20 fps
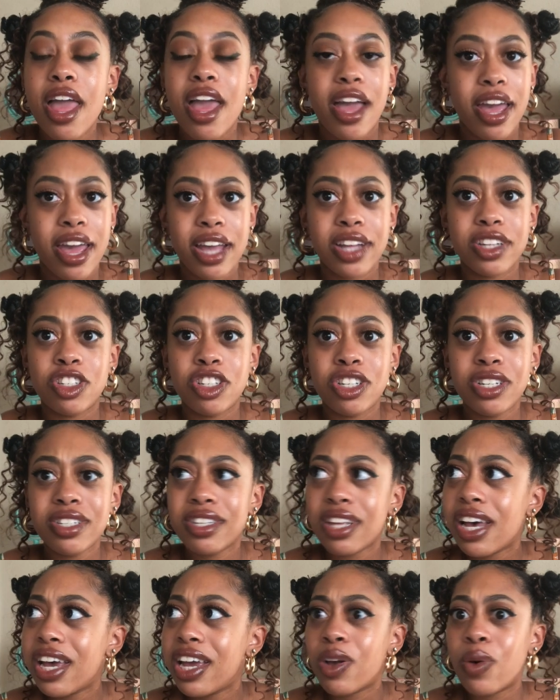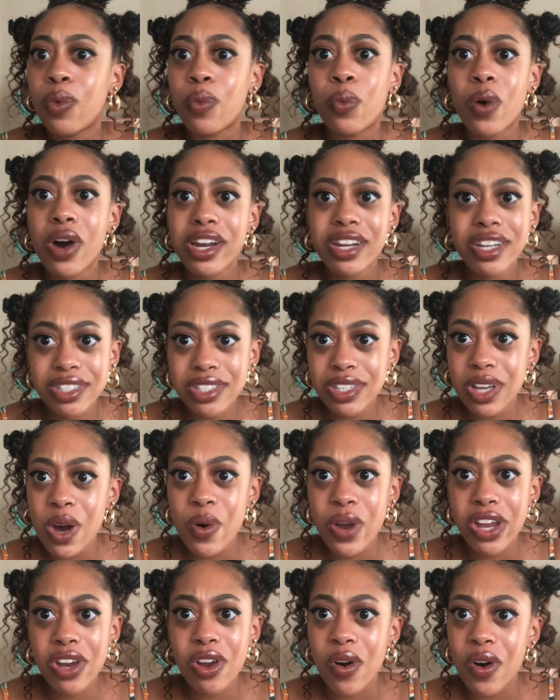And she's like, what is
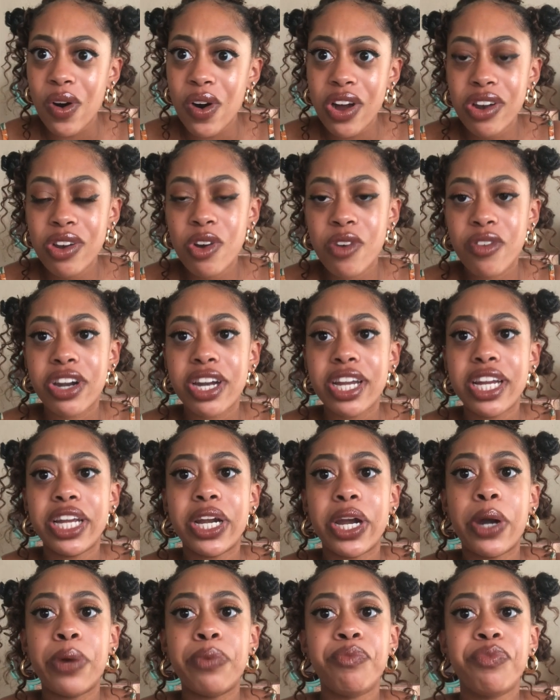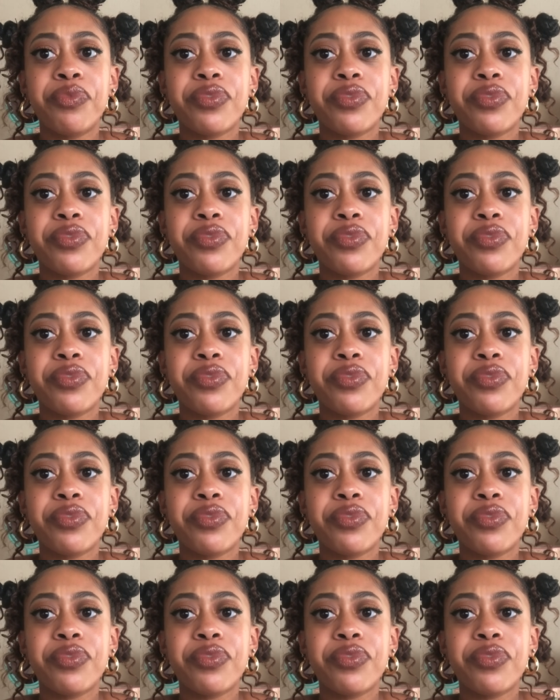going on over here?